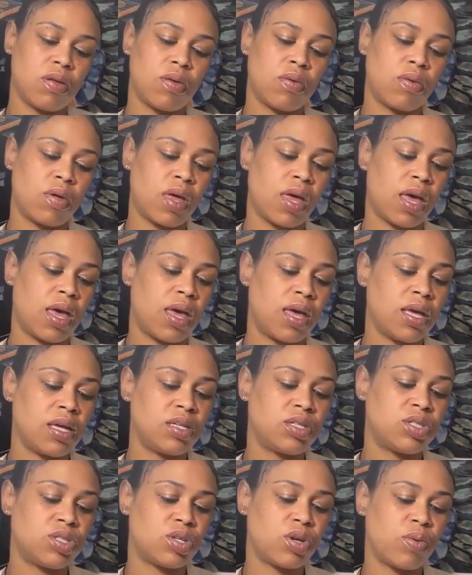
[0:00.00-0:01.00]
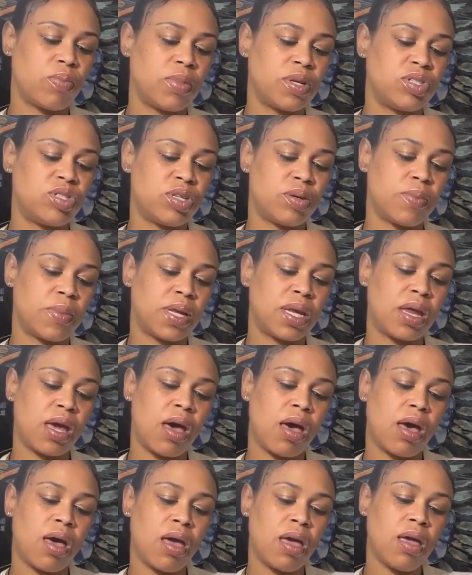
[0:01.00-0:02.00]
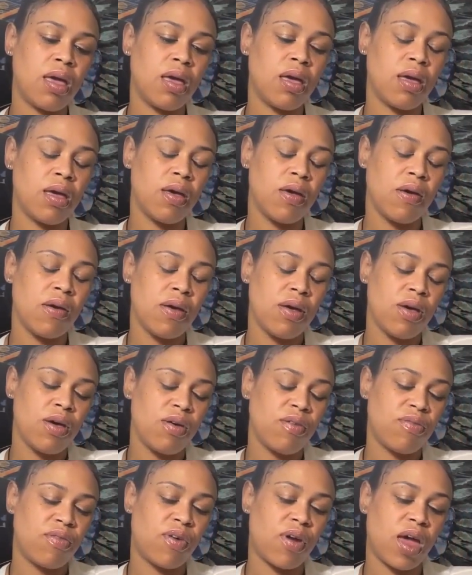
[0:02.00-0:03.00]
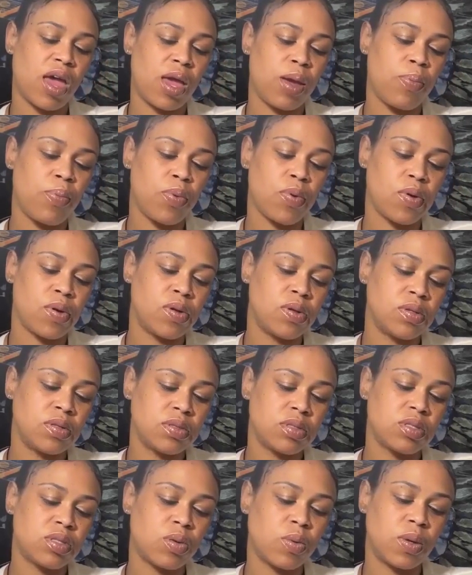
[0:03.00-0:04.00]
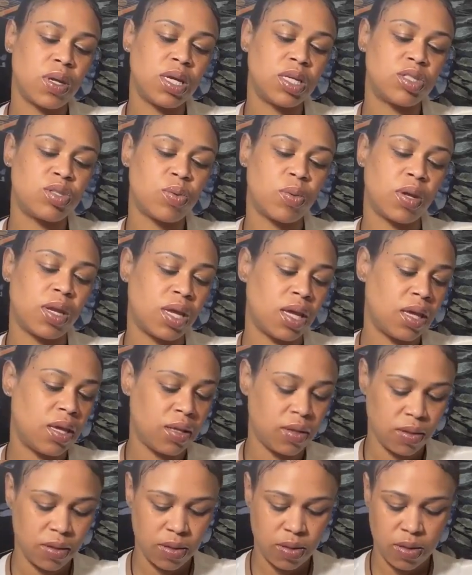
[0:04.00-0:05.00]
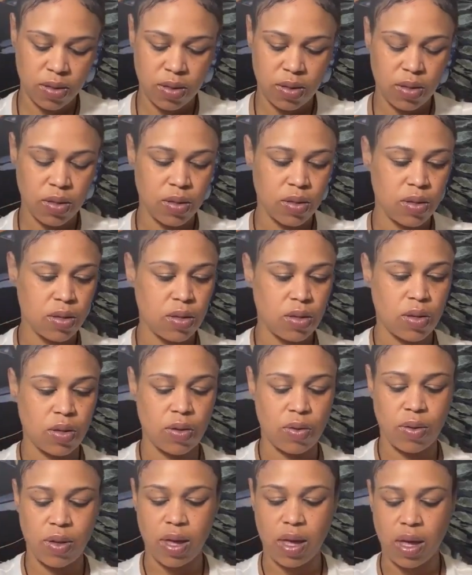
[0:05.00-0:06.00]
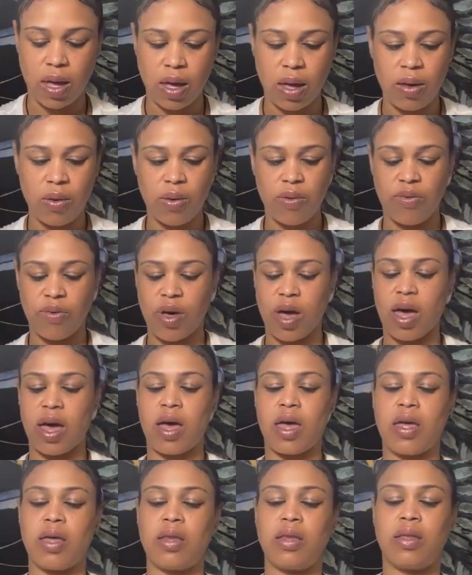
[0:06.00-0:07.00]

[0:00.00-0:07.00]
Okay, show me Gemini for April 2020. Okay, we've got